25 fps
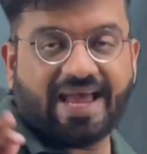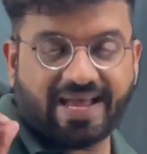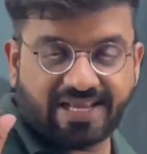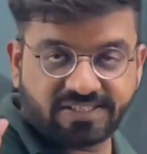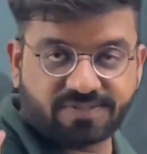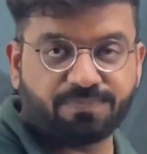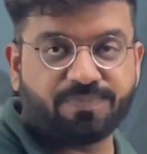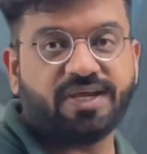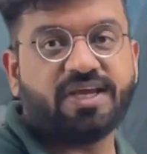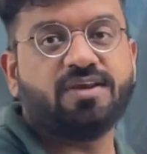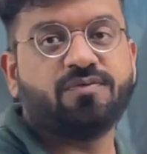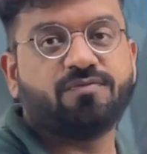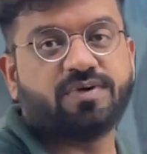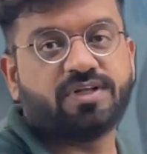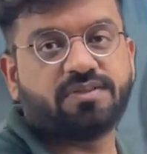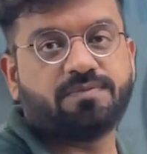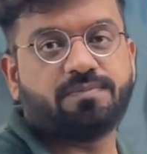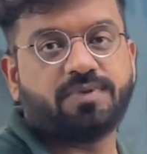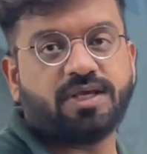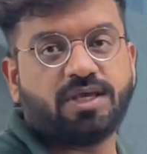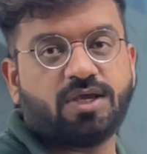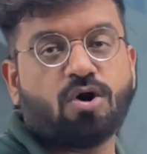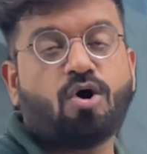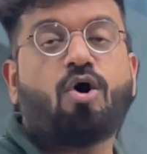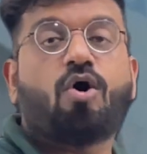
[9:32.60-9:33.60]
has been with
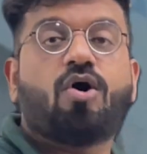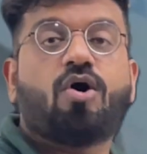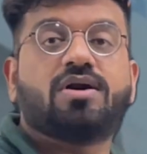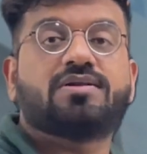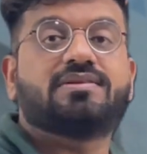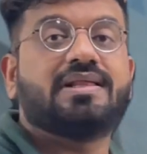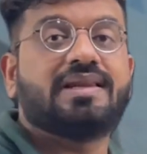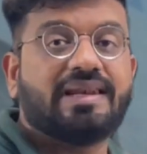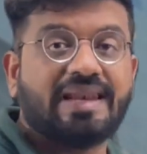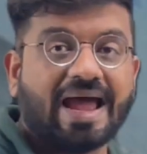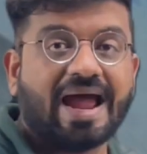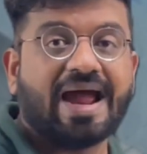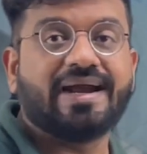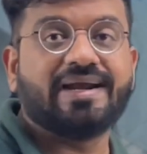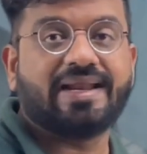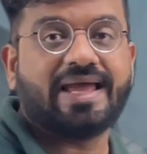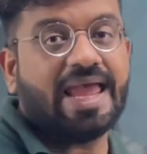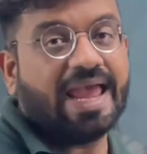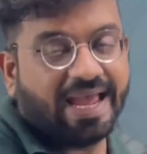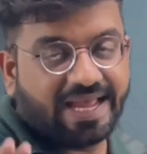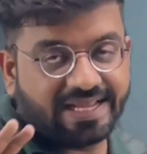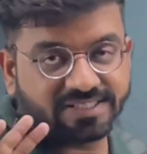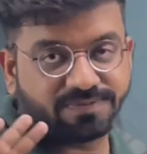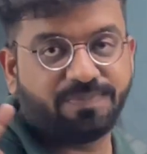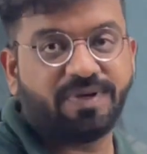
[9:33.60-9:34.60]
me or the land
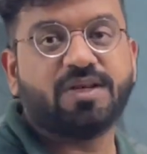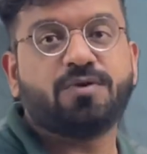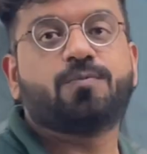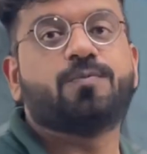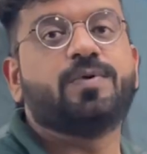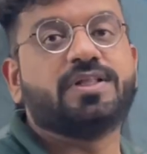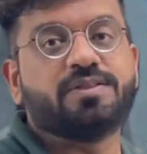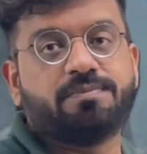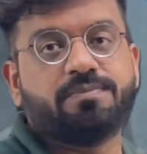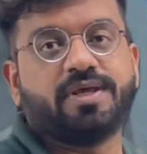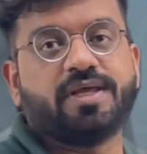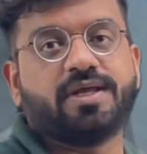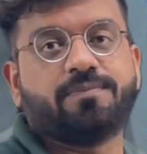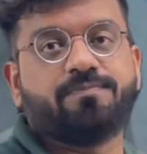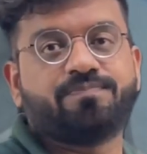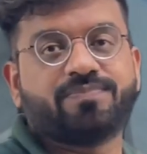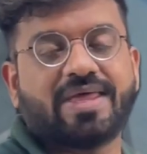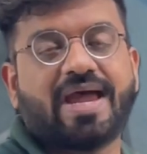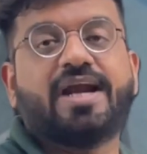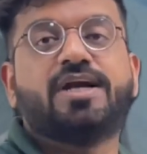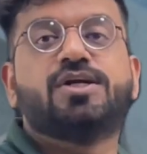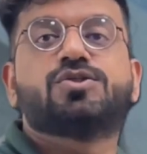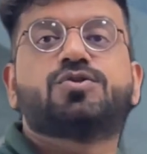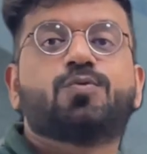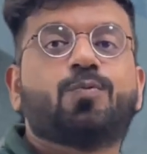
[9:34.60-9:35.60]
has been with me
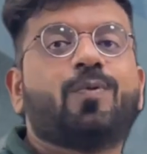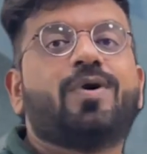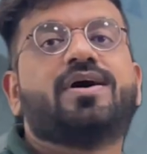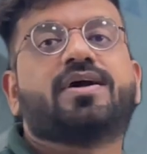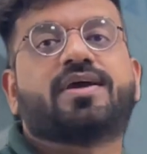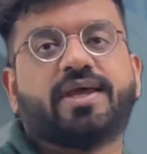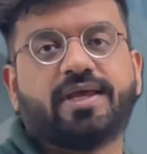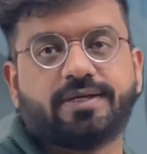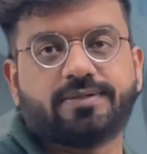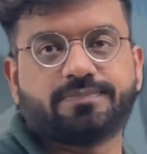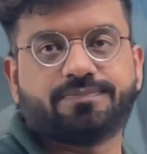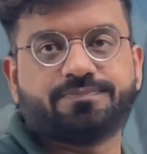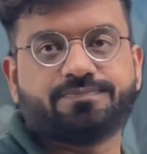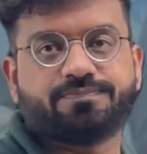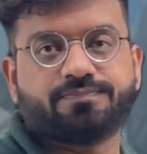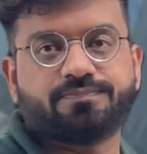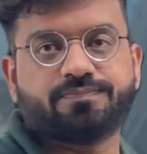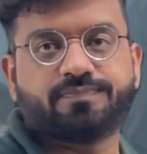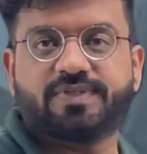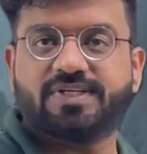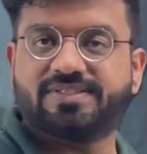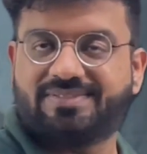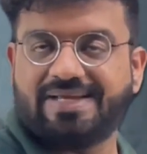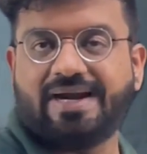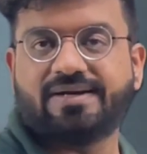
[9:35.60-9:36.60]
and it's working.
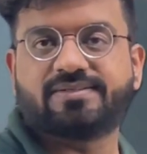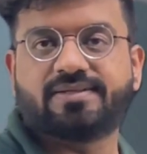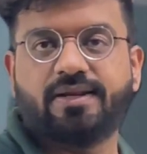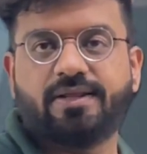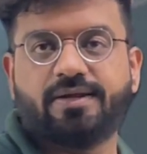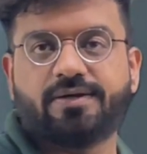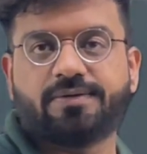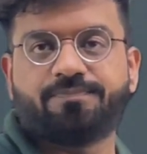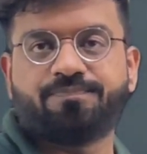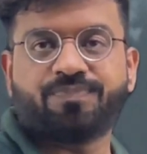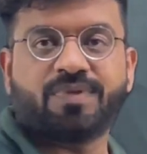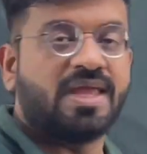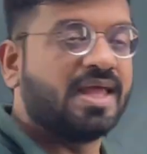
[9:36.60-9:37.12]
Is that clear?